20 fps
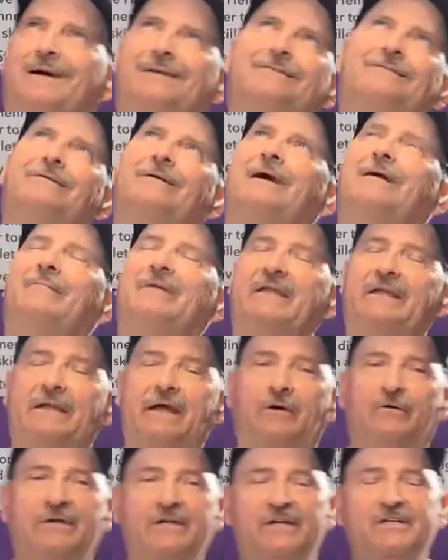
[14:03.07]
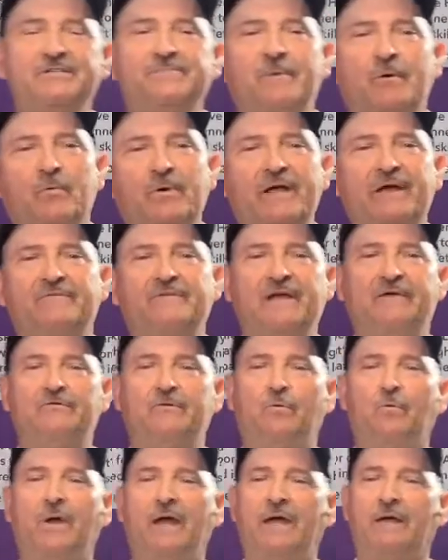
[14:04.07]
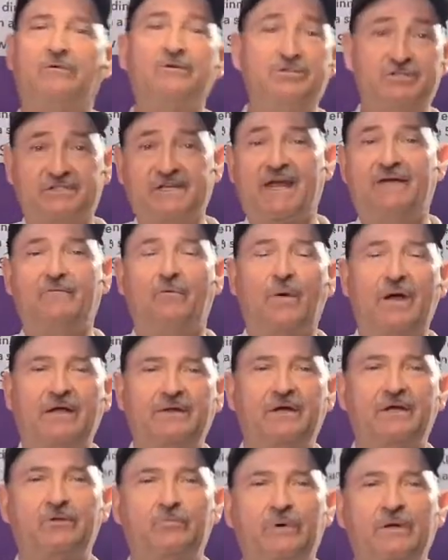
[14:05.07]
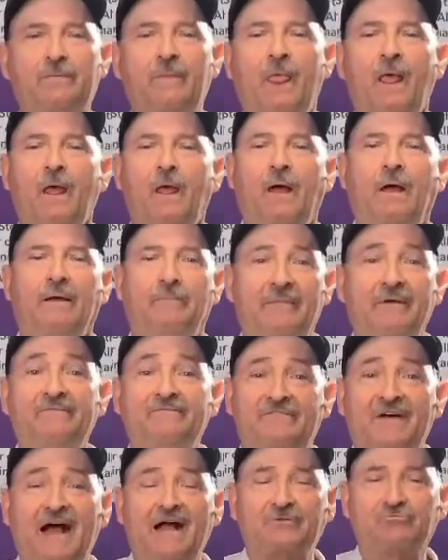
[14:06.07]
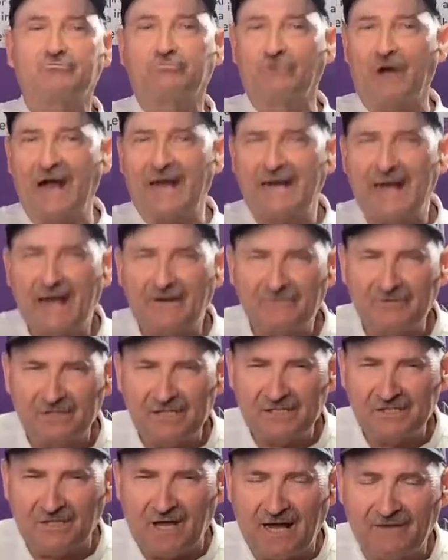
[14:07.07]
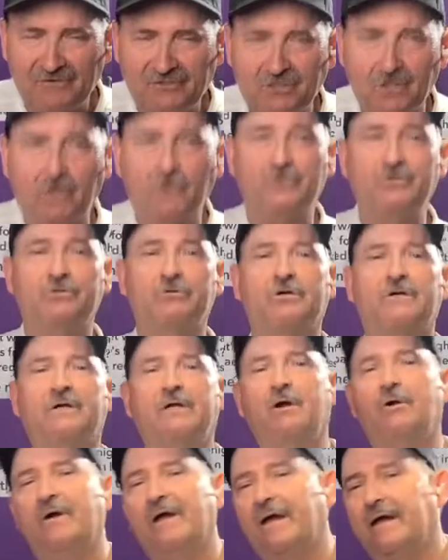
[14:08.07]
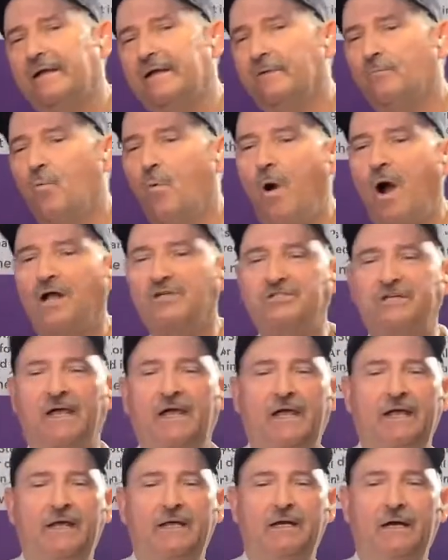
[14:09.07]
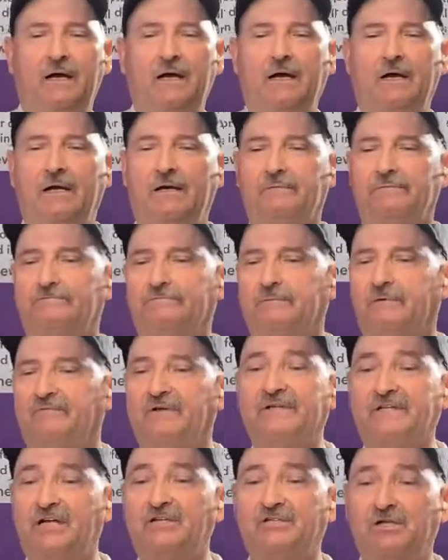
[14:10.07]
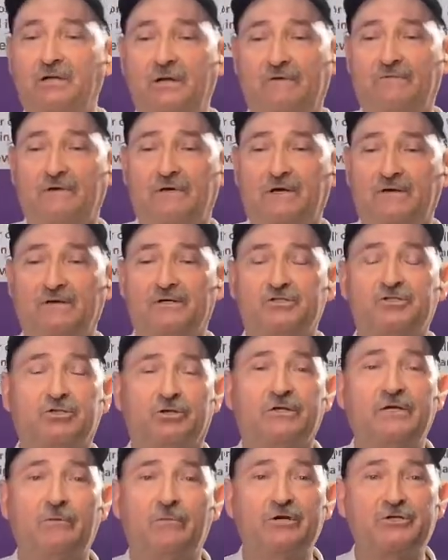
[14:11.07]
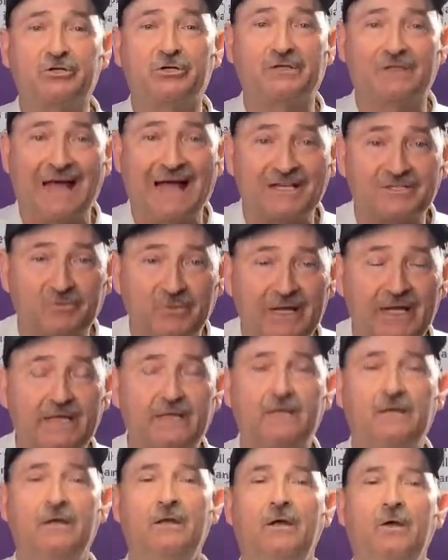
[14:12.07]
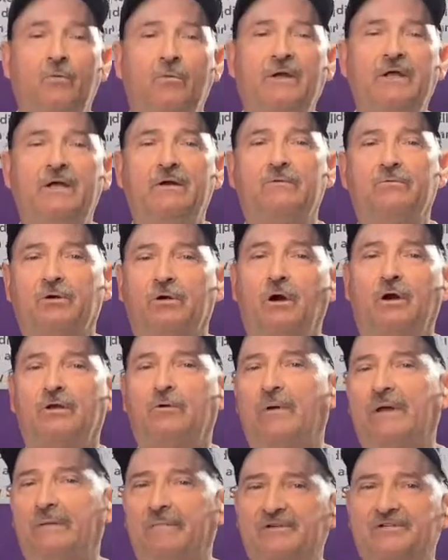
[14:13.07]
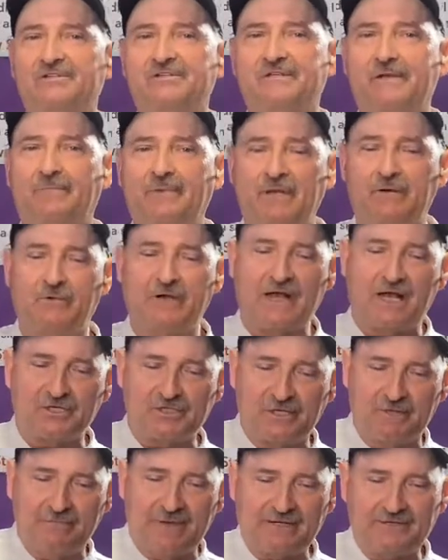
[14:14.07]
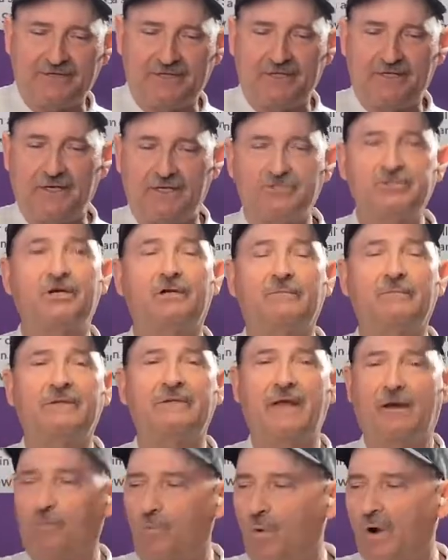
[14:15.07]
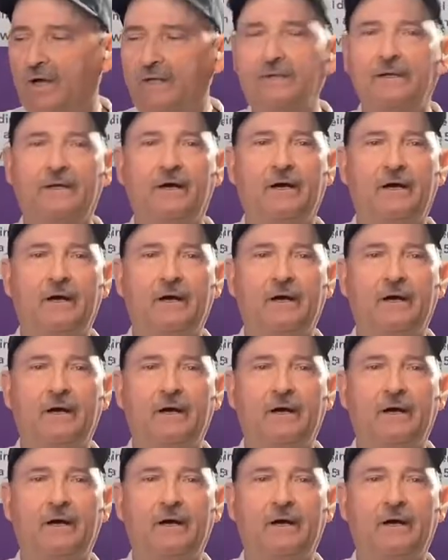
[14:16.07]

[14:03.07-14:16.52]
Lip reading: I don't know how many now it is, but we have given away, we just gave away another one. In fact, right after this live show, you're going to go ahead and watch a rendition of a journey we took last week. We were on our way to Mississippi. We actually met the gentleman that won.